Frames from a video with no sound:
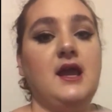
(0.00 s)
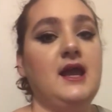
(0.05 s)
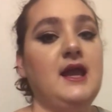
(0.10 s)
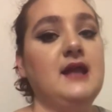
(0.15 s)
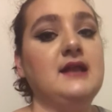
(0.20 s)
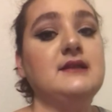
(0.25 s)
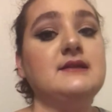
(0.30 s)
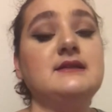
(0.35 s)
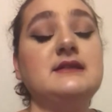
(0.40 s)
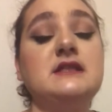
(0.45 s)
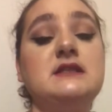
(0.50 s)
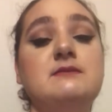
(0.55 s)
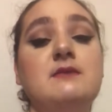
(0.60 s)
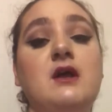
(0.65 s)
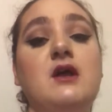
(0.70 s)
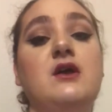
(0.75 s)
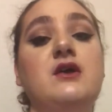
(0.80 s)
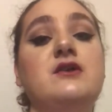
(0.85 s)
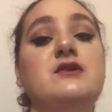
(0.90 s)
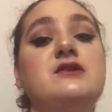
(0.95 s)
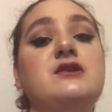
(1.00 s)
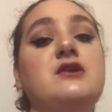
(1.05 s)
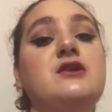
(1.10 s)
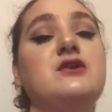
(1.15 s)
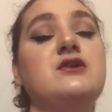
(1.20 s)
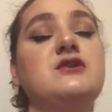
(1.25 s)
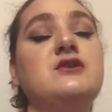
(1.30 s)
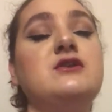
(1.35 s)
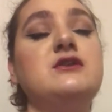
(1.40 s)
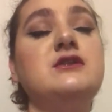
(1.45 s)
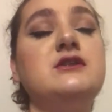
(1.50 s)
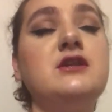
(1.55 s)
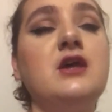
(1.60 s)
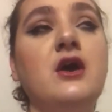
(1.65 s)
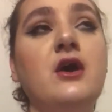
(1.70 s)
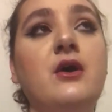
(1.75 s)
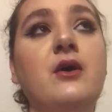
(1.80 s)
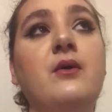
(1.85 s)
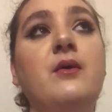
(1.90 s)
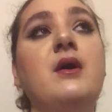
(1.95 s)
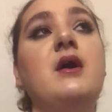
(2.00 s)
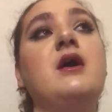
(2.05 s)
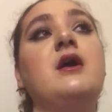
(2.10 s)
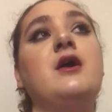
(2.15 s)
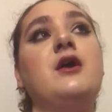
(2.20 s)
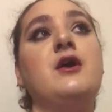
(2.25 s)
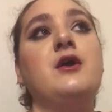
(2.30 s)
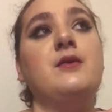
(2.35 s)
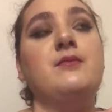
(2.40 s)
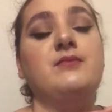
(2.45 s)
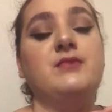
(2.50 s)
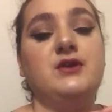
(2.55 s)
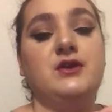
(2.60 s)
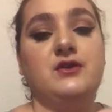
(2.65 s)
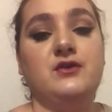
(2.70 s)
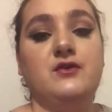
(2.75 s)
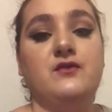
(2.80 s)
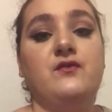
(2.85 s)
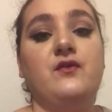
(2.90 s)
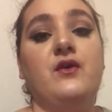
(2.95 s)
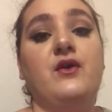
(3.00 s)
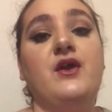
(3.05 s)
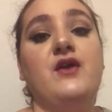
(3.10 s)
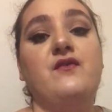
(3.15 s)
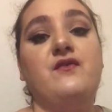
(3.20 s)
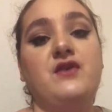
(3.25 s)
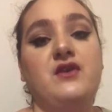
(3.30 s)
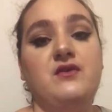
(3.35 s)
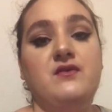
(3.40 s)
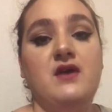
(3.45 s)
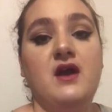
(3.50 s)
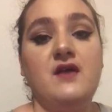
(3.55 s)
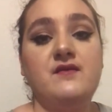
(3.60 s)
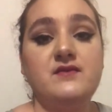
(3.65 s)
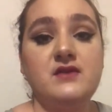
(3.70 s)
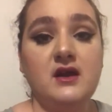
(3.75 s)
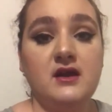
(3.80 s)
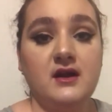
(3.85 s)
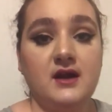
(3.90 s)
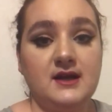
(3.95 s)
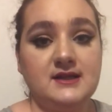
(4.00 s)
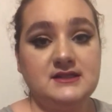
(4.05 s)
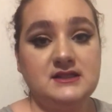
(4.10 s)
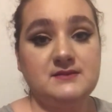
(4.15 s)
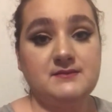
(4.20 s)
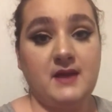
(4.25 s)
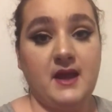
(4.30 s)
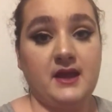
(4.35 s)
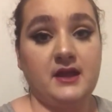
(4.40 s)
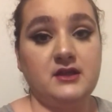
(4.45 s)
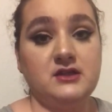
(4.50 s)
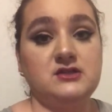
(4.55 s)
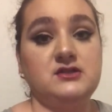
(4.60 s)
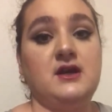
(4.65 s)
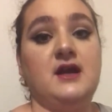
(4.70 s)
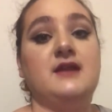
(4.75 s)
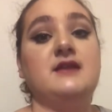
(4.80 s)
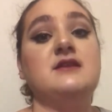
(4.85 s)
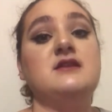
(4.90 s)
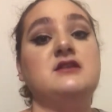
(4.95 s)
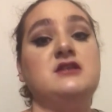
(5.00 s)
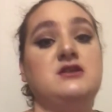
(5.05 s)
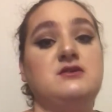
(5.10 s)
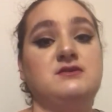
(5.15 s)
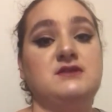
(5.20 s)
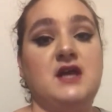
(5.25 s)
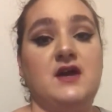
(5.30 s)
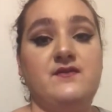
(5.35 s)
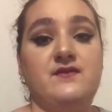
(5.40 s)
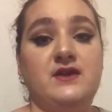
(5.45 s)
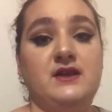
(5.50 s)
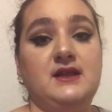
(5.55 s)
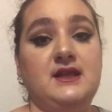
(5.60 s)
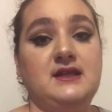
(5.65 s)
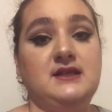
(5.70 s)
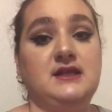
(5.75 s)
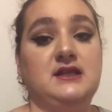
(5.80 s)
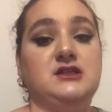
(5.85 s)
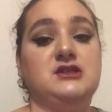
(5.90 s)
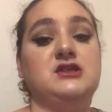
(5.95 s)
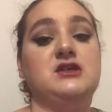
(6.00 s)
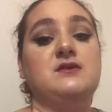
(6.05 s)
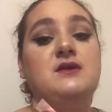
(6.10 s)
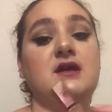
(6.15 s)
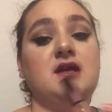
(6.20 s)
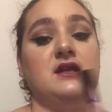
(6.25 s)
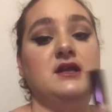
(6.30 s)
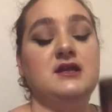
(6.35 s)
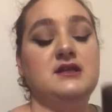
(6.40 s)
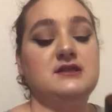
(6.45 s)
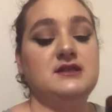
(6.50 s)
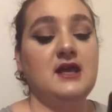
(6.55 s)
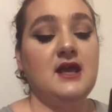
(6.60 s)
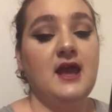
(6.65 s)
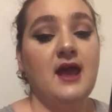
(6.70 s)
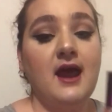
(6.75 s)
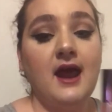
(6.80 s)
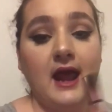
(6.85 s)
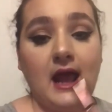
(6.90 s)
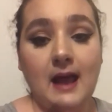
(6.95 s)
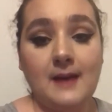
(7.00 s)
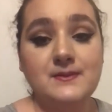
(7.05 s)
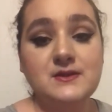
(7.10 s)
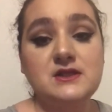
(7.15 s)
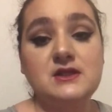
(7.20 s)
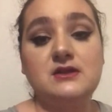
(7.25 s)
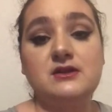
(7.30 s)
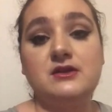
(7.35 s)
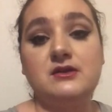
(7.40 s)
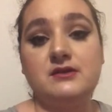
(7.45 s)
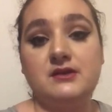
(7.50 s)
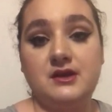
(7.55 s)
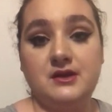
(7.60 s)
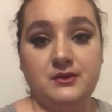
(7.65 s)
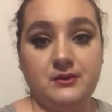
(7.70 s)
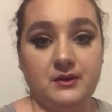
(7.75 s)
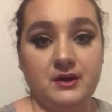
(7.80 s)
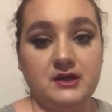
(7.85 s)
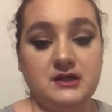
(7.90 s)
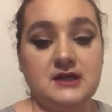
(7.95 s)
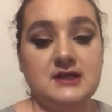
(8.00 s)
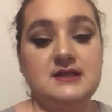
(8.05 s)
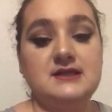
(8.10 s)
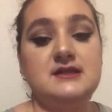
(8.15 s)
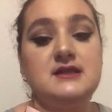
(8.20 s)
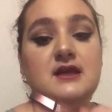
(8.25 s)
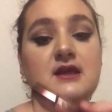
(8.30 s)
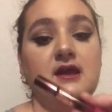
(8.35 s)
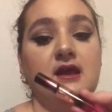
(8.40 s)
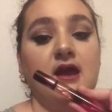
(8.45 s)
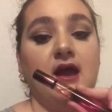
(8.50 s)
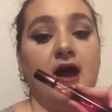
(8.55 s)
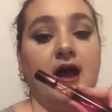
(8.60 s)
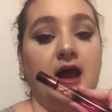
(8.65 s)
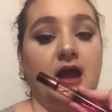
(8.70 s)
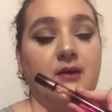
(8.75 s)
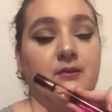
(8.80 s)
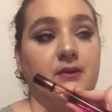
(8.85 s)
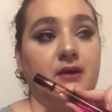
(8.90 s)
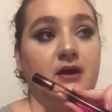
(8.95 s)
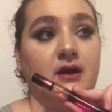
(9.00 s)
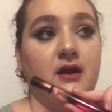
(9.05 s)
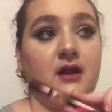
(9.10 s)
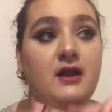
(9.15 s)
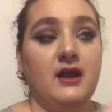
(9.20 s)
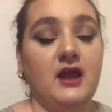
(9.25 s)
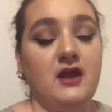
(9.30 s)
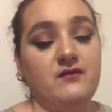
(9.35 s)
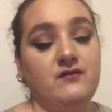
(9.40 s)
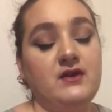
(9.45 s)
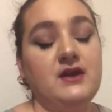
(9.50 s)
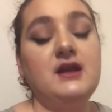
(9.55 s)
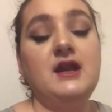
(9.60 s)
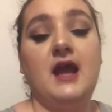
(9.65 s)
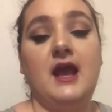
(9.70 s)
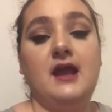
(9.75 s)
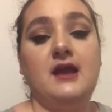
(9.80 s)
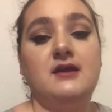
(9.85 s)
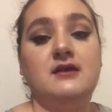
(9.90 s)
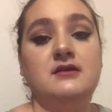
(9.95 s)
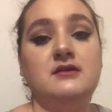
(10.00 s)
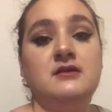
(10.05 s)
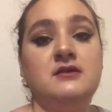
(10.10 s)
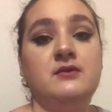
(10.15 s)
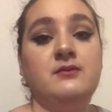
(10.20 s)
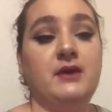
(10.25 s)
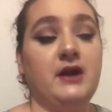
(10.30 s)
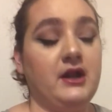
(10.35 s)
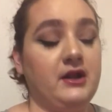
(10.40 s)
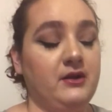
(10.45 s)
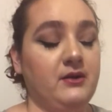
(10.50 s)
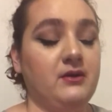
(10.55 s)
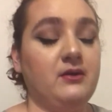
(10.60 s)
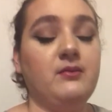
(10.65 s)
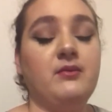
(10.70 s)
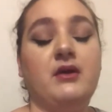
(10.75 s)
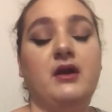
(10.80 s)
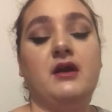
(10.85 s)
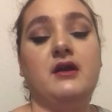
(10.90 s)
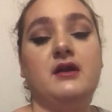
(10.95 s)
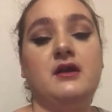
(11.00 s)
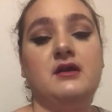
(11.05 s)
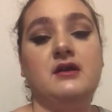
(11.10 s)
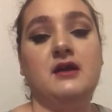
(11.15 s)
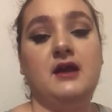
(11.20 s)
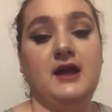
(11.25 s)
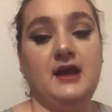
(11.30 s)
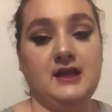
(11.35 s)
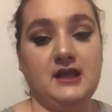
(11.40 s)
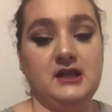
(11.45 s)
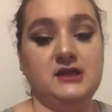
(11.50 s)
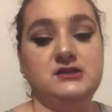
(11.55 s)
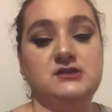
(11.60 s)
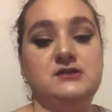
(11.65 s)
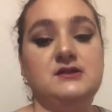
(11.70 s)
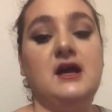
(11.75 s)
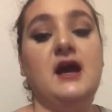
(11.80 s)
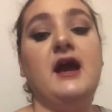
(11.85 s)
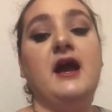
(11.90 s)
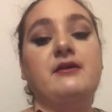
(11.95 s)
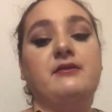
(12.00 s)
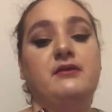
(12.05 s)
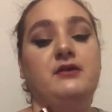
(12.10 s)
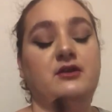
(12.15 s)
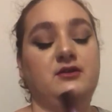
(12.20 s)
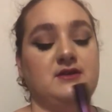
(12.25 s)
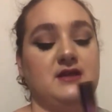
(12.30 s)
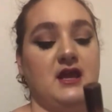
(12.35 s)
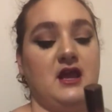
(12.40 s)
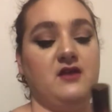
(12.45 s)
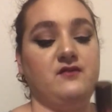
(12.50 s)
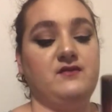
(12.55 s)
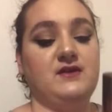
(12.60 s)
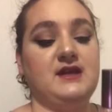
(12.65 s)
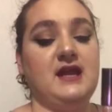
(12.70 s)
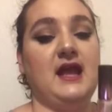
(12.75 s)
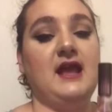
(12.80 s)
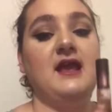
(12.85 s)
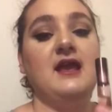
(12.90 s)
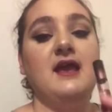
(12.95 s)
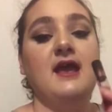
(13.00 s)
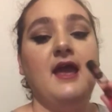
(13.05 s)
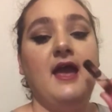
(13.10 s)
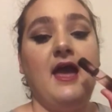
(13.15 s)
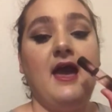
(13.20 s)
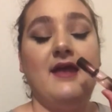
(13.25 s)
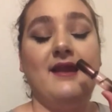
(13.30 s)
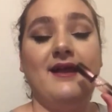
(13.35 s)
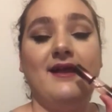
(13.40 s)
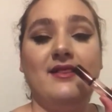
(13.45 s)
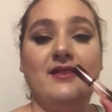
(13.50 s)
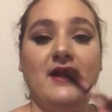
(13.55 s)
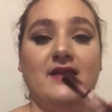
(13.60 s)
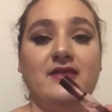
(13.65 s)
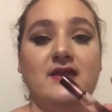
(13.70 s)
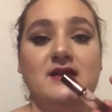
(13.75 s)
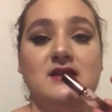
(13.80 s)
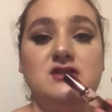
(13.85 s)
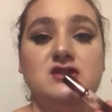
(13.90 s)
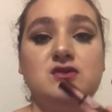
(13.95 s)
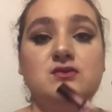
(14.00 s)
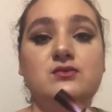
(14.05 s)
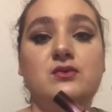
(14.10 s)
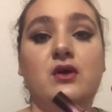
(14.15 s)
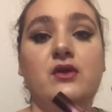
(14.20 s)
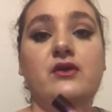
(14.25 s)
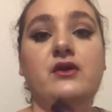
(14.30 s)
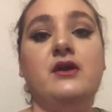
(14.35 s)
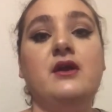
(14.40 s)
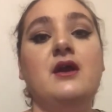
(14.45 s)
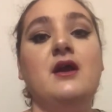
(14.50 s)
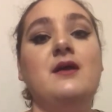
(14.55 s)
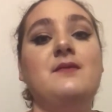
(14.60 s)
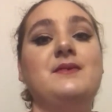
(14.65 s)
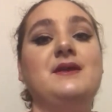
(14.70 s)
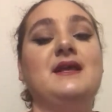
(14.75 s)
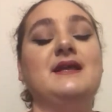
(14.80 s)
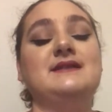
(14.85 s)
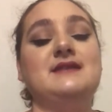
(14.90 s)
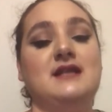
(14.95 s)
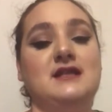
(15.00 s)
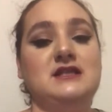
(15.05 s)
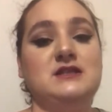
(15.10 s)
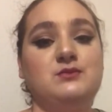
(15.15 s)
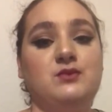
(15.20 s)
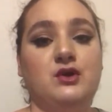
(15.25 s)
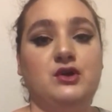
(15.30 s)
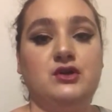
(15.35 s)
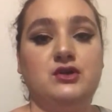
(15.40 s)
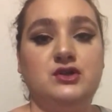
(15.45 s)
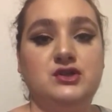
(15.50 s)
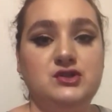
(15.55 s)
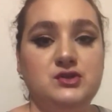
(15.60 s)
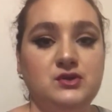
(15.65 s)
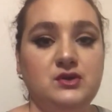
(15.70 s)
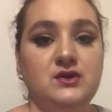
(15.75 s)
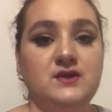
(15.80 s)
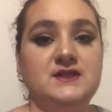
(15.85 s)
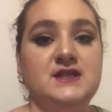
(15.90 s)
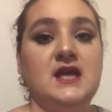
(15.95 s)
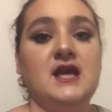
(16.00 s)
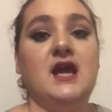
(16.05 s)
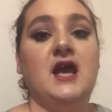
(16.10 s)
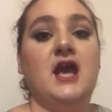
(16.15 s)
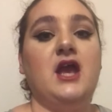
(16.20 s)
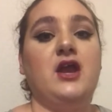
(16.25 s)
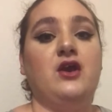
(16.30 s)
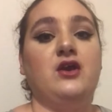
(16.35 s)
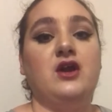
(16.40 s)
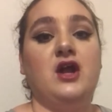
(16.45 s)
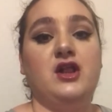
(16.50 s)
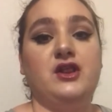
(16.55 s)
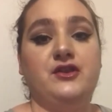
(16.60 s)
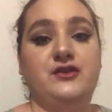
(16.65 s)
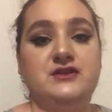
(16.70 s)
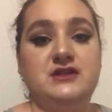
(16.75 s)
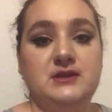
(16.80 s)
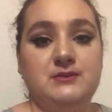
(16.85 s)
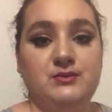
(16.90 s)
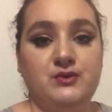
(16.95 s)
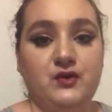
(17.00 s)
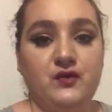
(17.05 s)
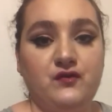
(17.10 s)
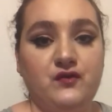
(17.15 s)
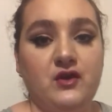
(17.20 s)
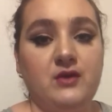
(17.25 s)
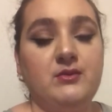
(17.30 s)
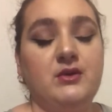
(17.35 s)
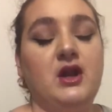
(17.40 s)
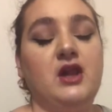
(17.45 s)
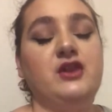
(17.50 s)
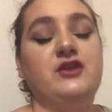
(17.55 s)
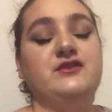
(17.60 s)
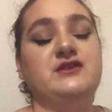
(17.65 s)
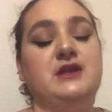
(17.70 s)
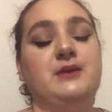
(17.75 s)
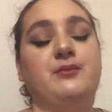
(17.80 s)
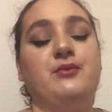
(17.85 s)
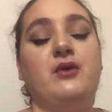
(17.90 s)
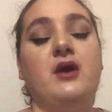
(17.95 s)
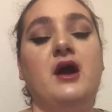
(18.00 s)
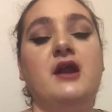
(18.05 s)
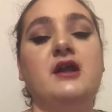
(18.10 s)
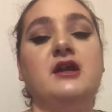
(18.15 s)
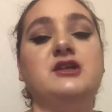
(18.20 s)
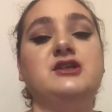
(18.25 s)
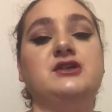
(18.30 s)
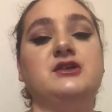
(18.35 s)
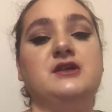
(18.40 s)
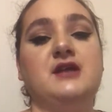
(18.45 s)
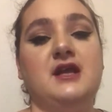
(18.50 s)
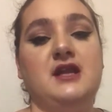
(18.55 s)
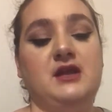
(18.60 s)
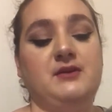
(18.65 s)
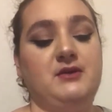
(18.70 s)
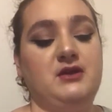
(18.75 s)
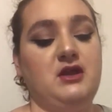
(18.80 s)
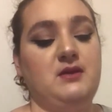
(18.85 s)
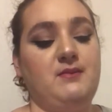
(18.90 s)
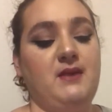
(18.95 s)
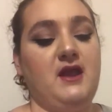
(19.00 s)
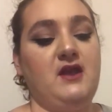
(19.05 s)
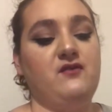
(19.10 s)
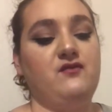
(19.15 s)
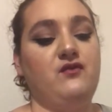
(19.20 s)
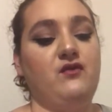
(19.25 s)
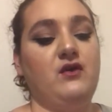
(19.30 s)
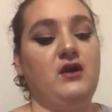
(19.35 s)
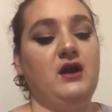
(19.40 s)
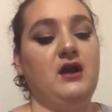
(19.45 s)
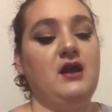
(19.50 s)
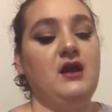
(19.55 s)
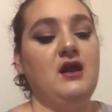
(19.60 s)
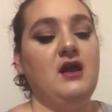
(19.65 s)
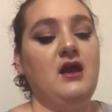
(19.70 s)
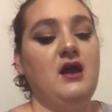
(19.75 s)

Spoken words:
It smells so beautiful. If you have not gone to MAC and tried this, you definitely need to. It is absolutely gorgeous. I wear it every day when I go to work. I kid you not, I use it every day. And I like that it's a roller because then it's more controlled and you're not losing perfume, you're not losing product, you're getting what you pay for.